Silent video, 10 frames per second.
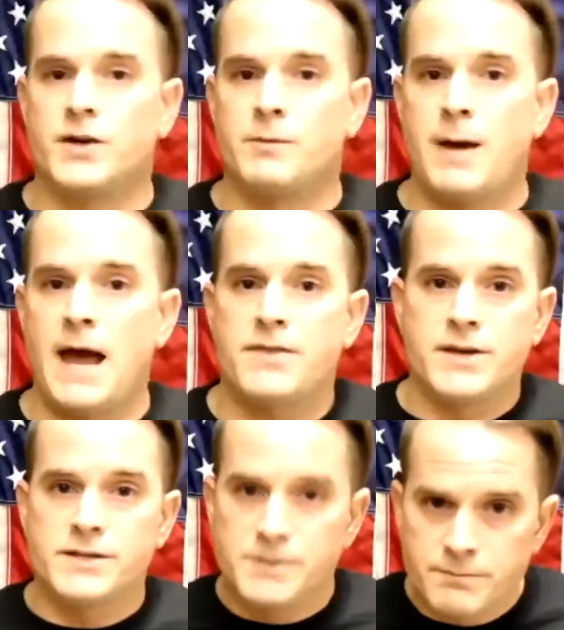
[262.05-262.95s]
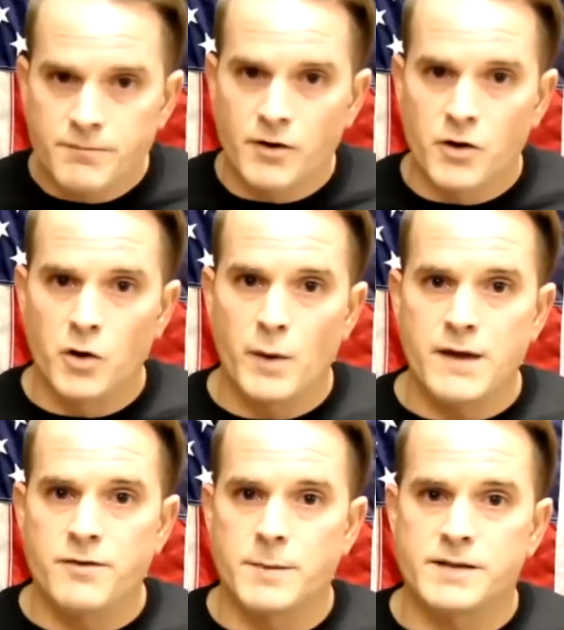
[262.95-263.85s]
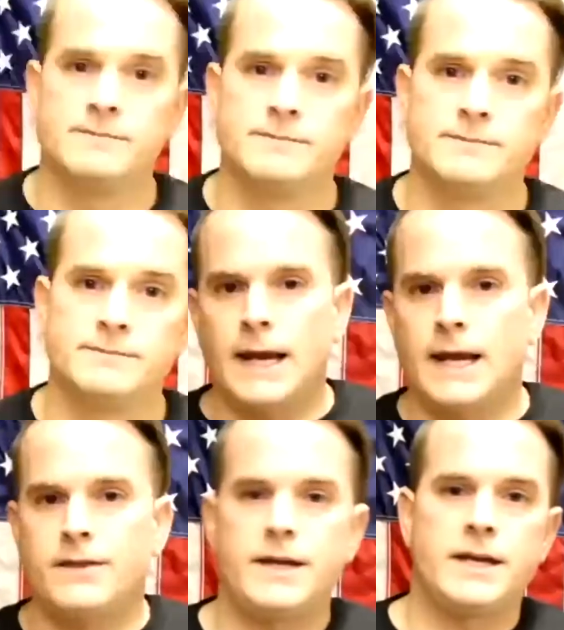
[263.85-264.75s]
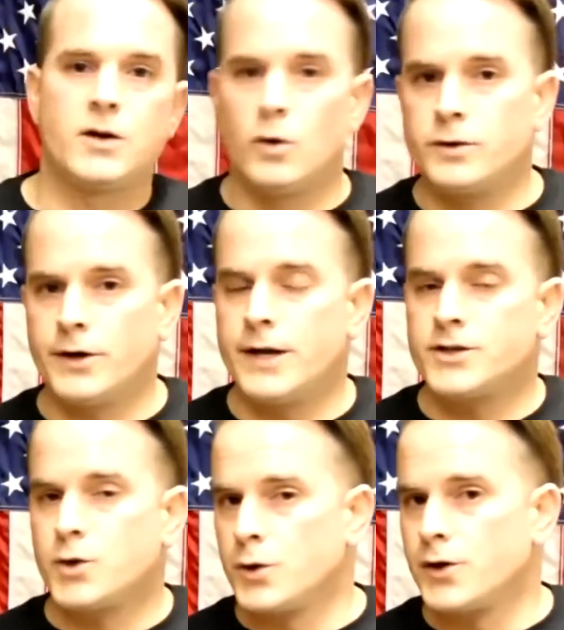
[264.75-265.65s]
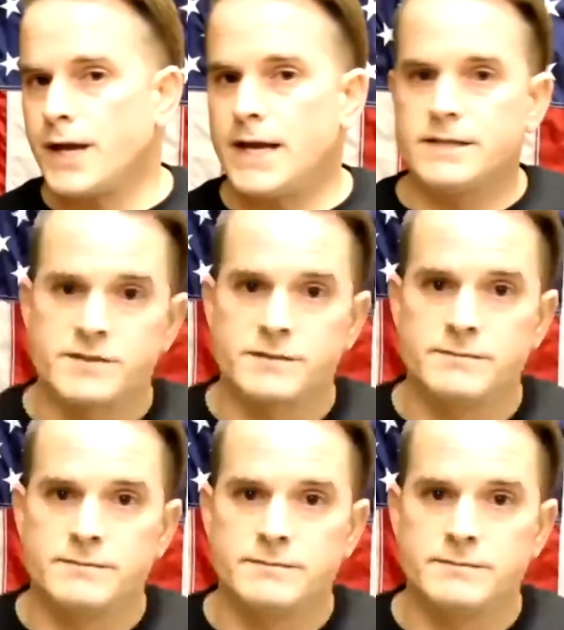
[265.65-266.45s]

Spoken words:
And the colder and shorter days of fall and winter, that's when the sun's circular